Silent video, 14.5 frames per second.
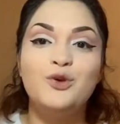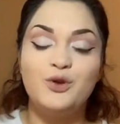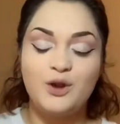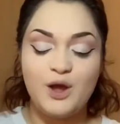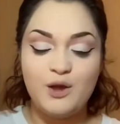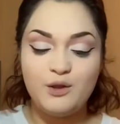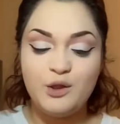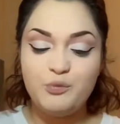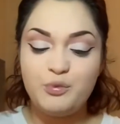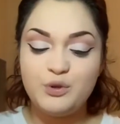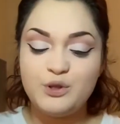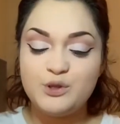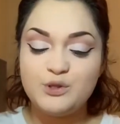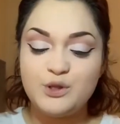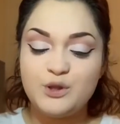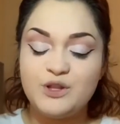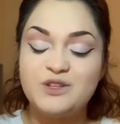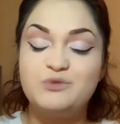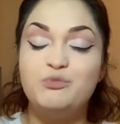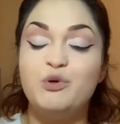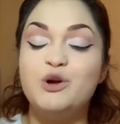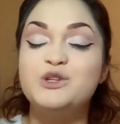I like put this this
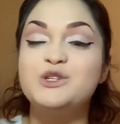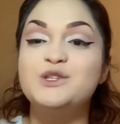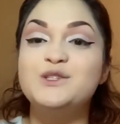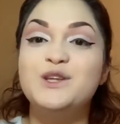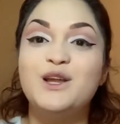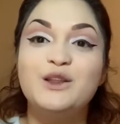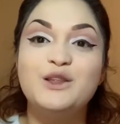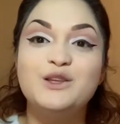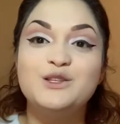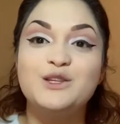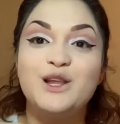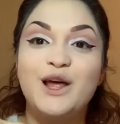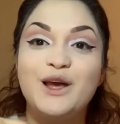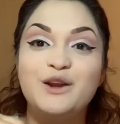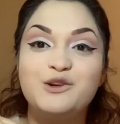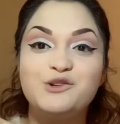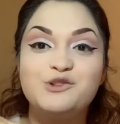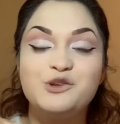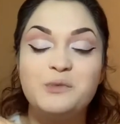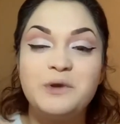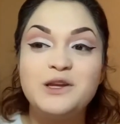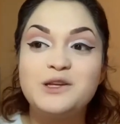brush inside of this liner so
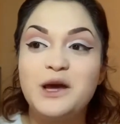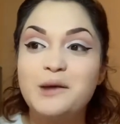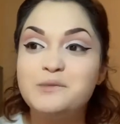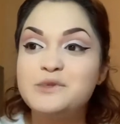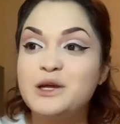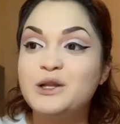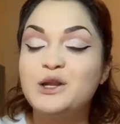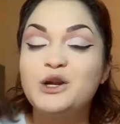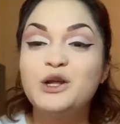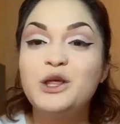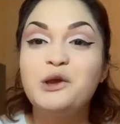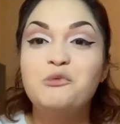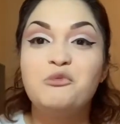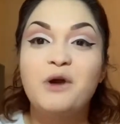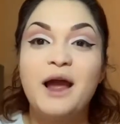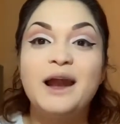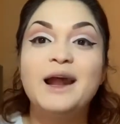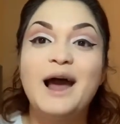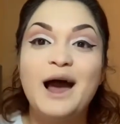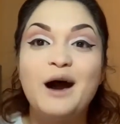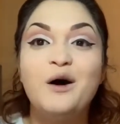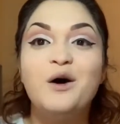many times. I literally ran
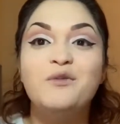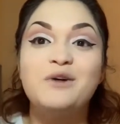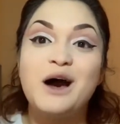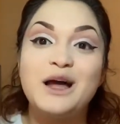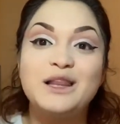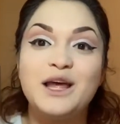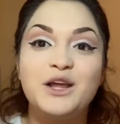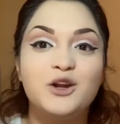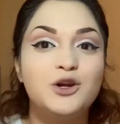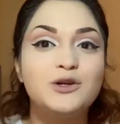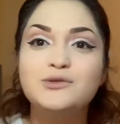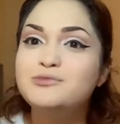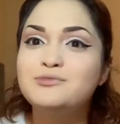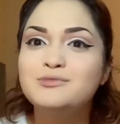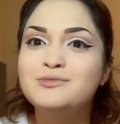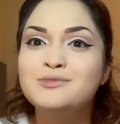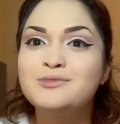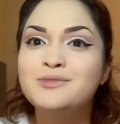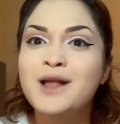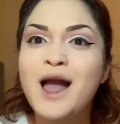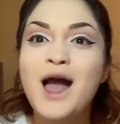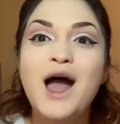out of eyeliner.
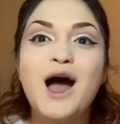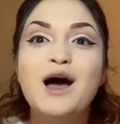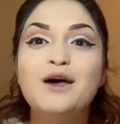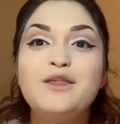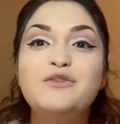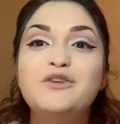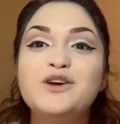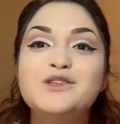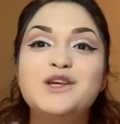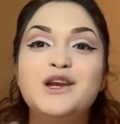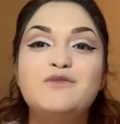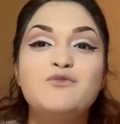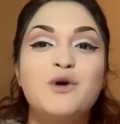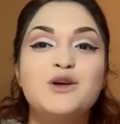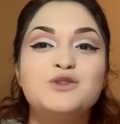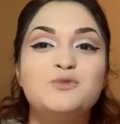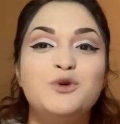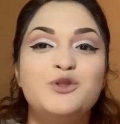How the fuck is that even possible?